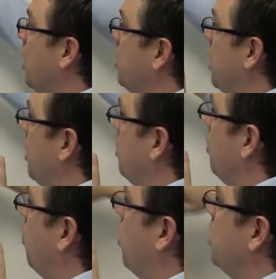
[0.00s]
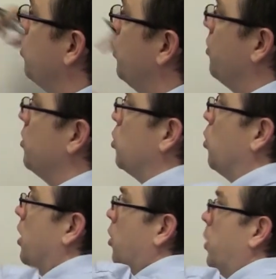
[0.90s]
Then, once we've
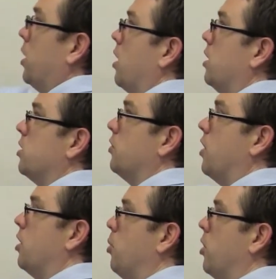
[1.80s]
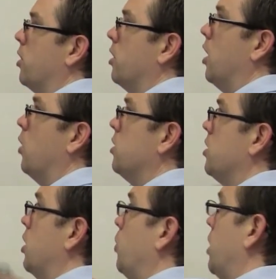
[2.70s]
drawn our red lines to find the point of
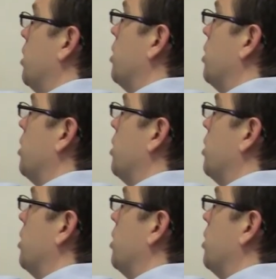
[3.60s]
concurrency, we can